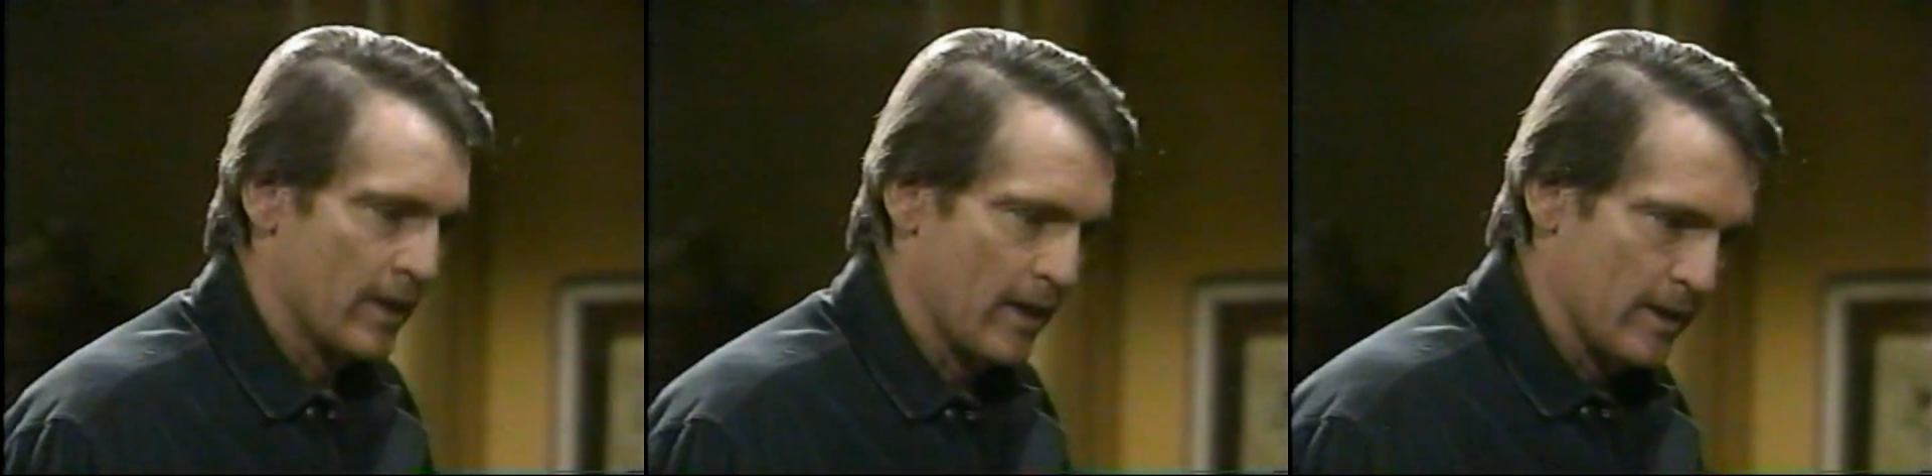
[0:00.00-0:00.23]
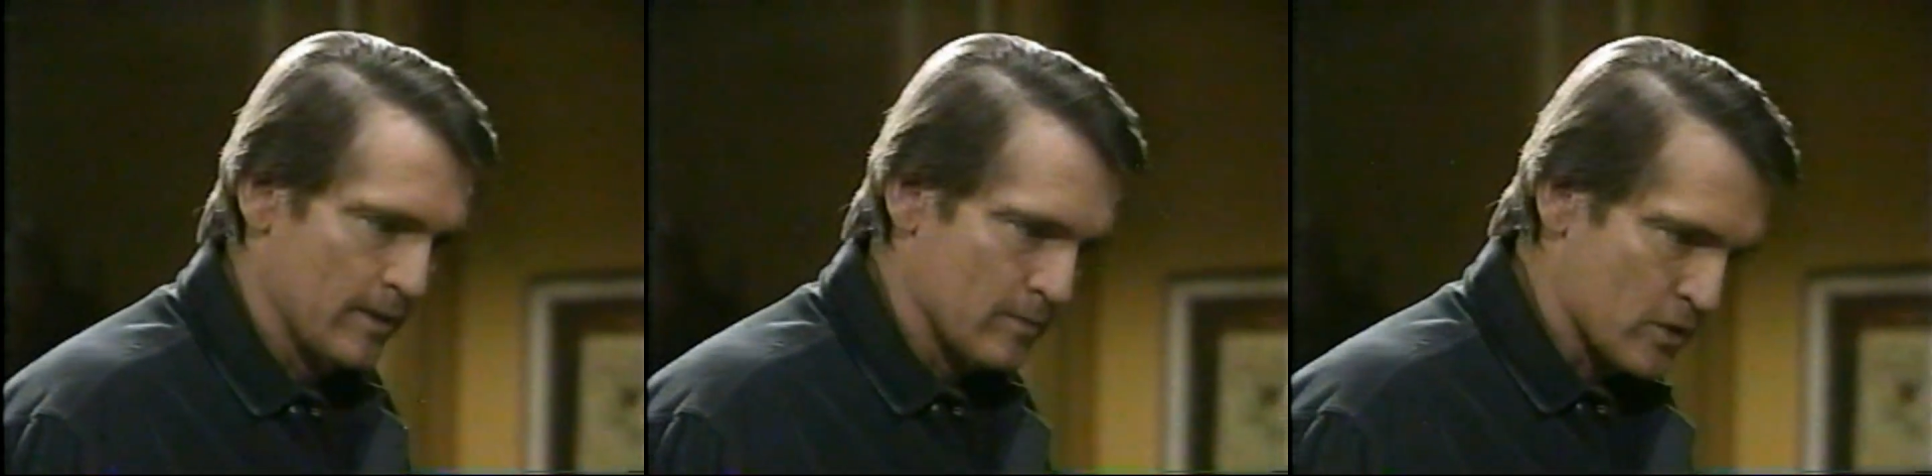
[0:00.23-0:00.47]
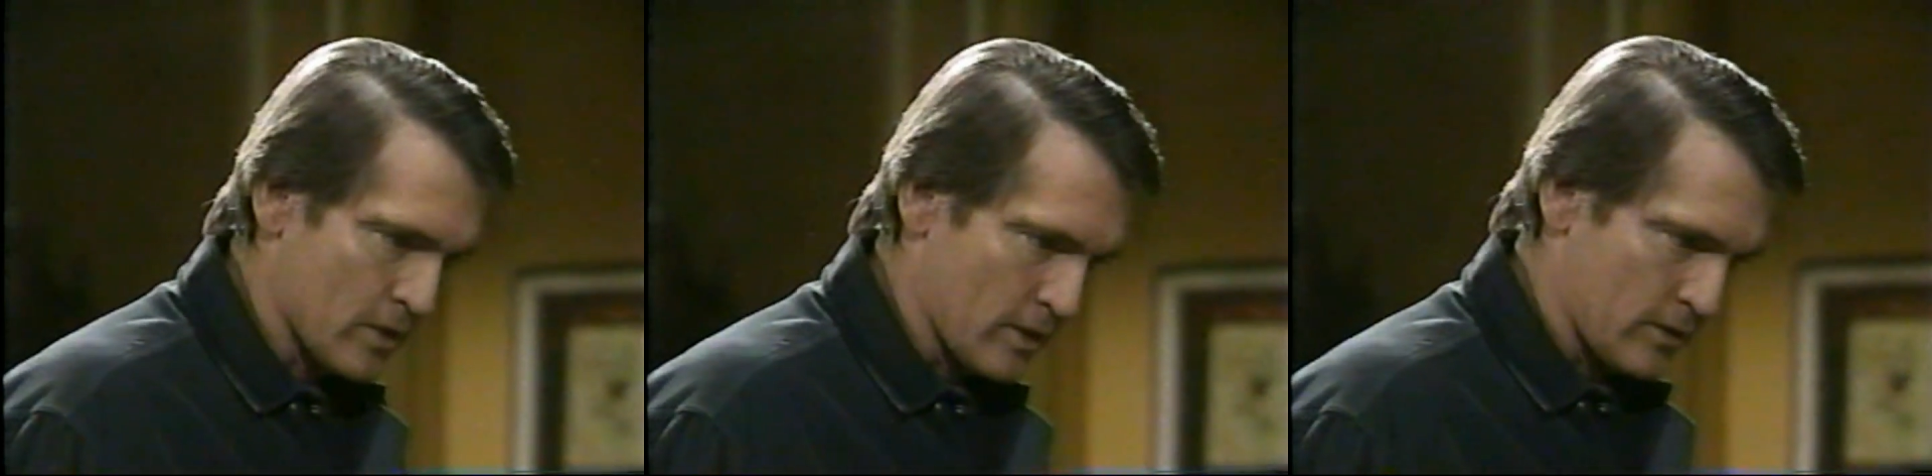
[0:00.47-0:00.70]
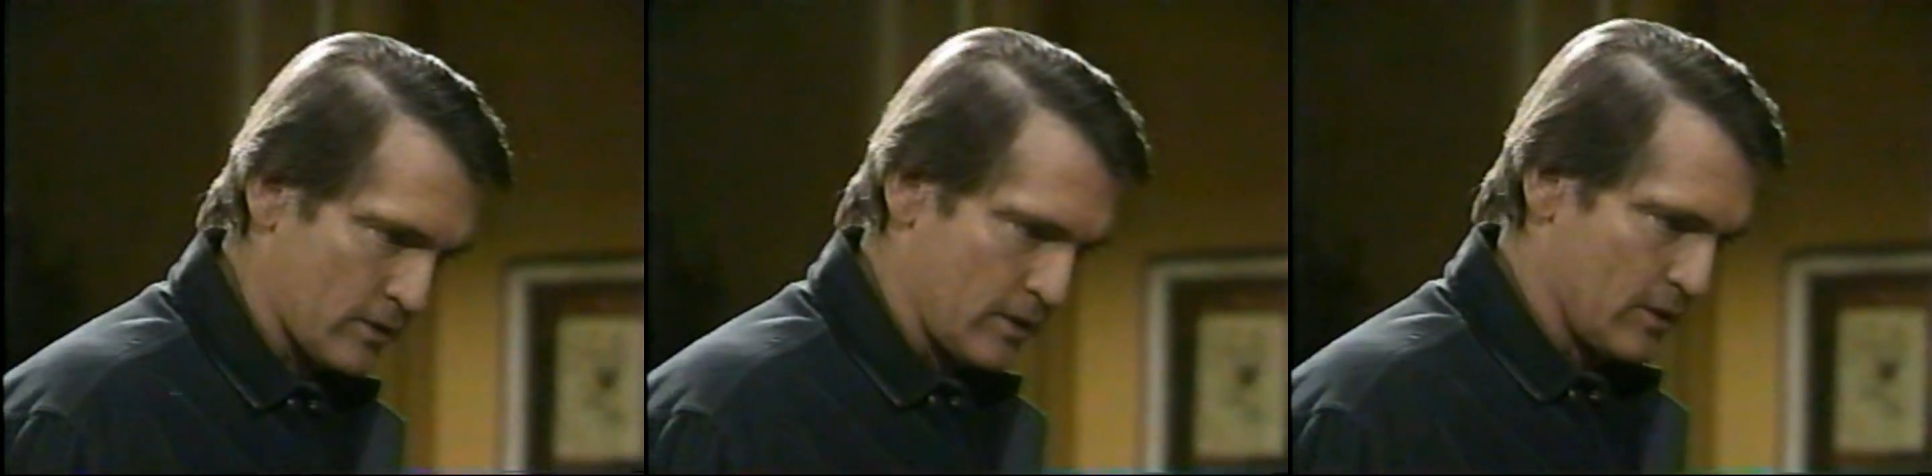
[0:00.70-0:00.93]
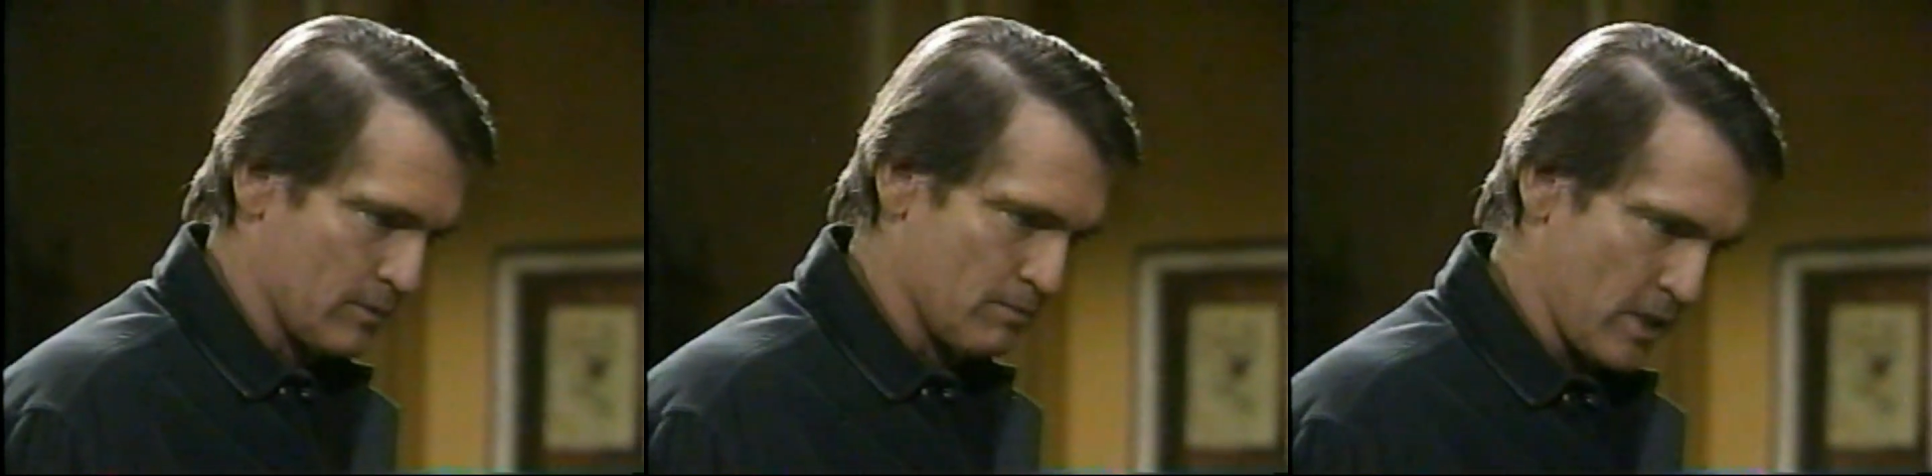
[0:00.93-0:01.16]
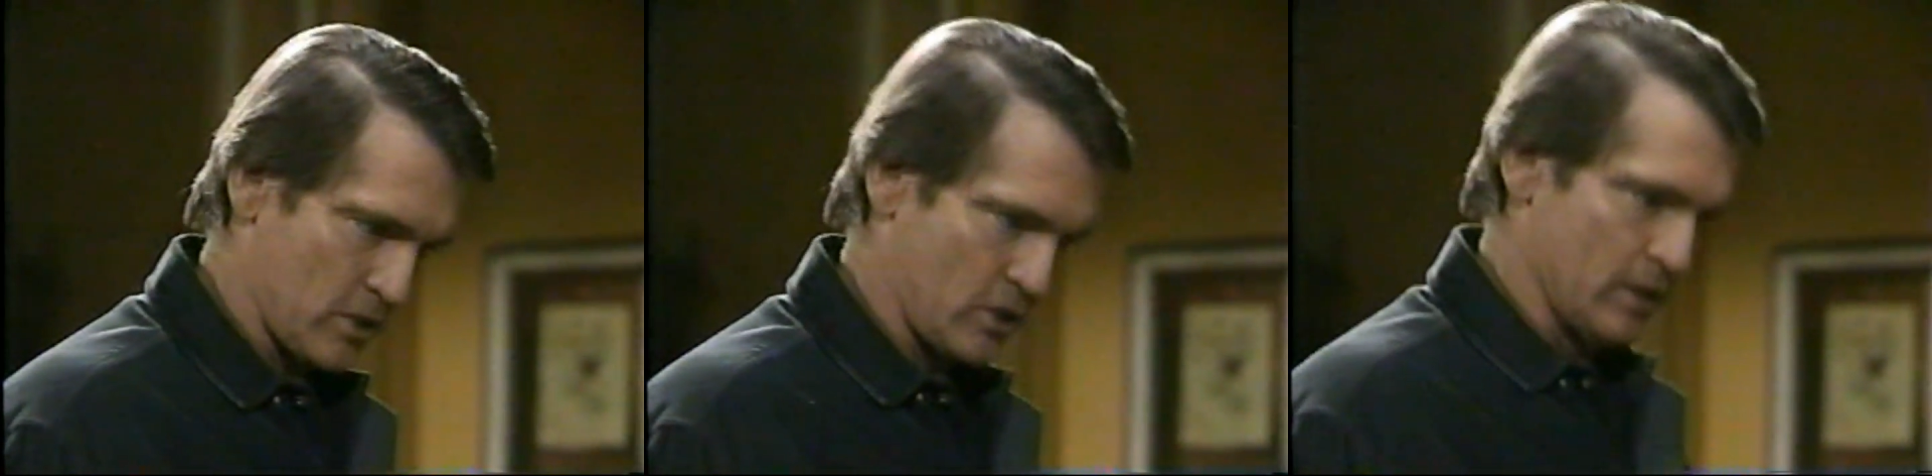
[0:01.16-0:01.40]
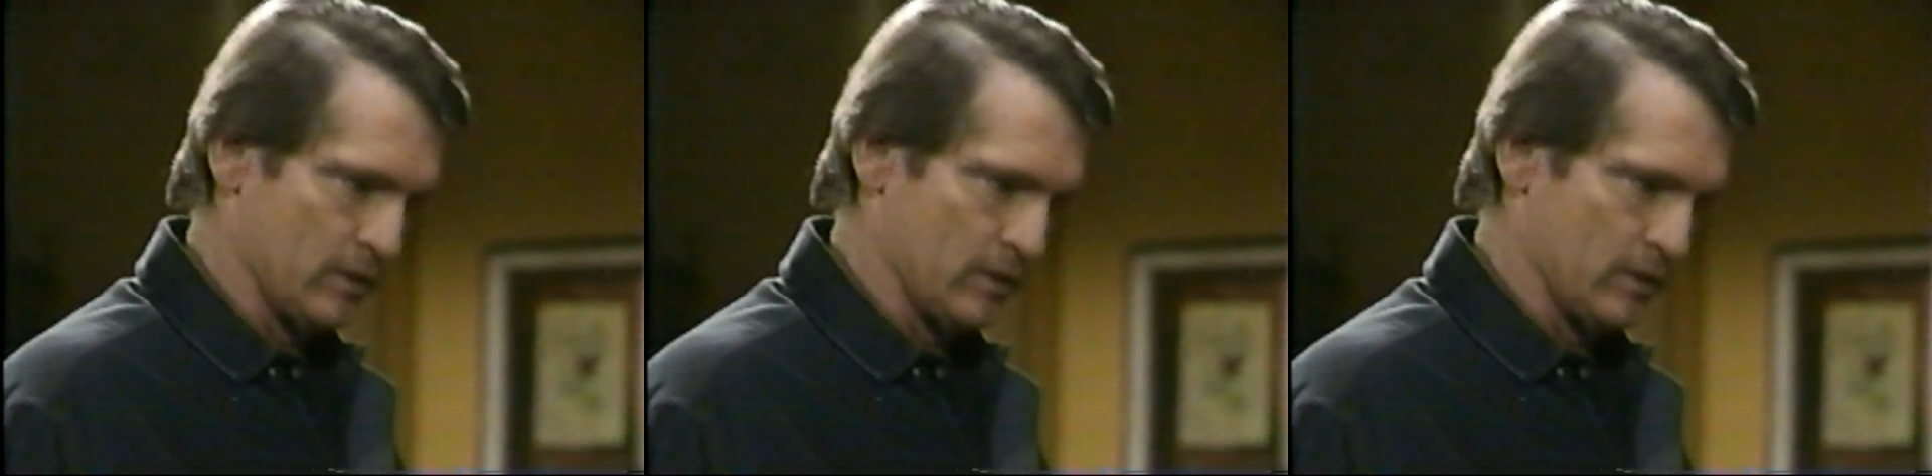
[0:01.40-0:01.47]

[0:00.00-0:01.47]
I am just as much